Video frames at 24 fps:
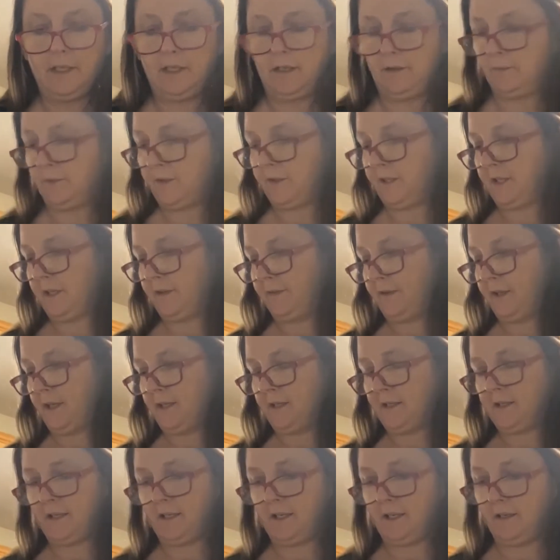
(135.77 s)
We'll see if they
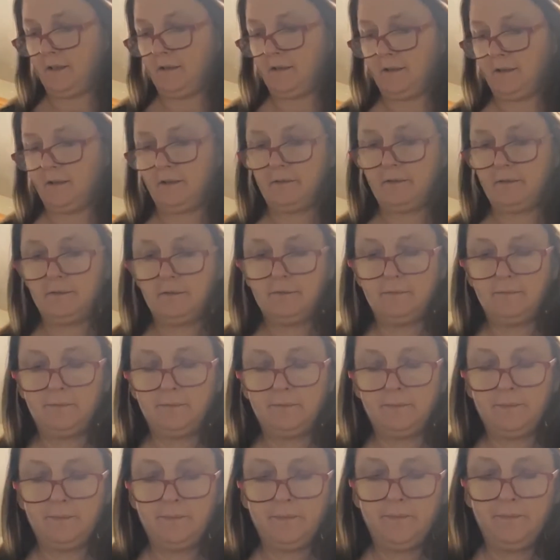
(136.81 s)
stay on.
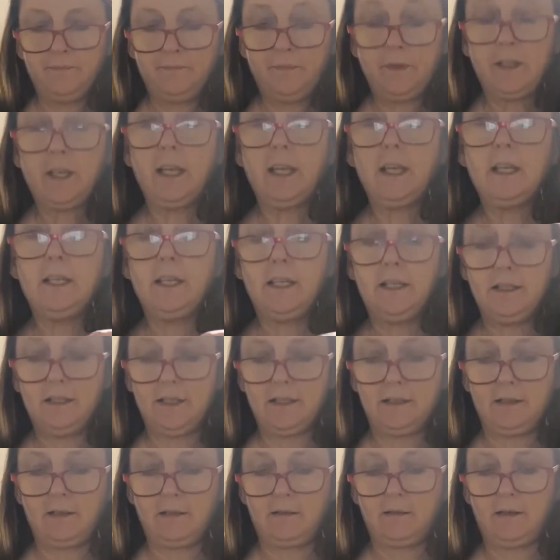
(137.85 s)
He needs
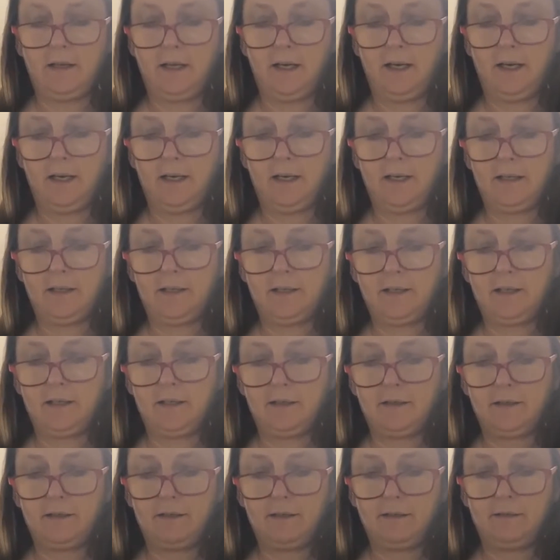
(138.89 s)
his little eyes
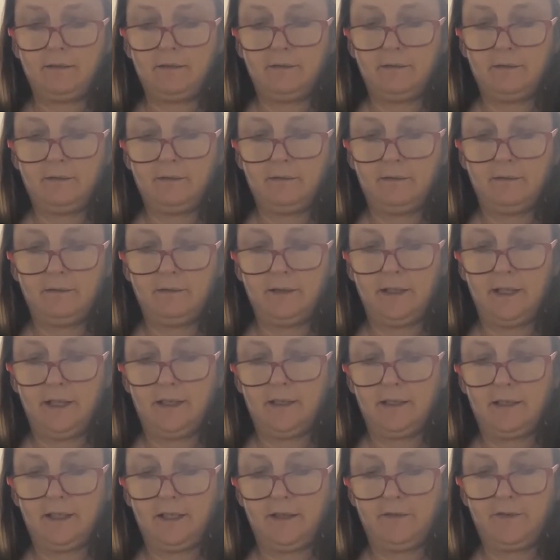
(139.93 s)
because
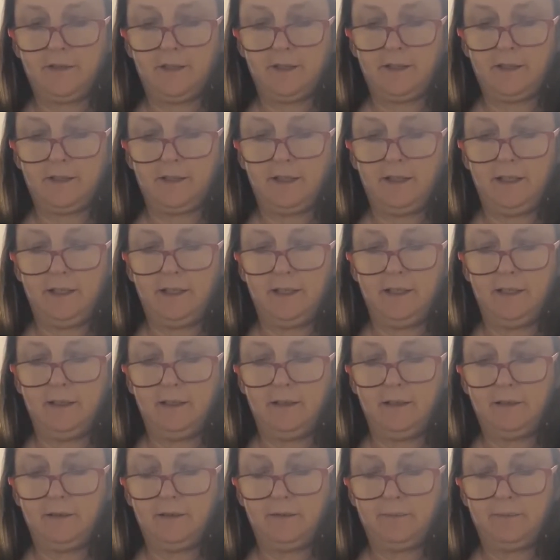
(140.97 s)
lions have to see.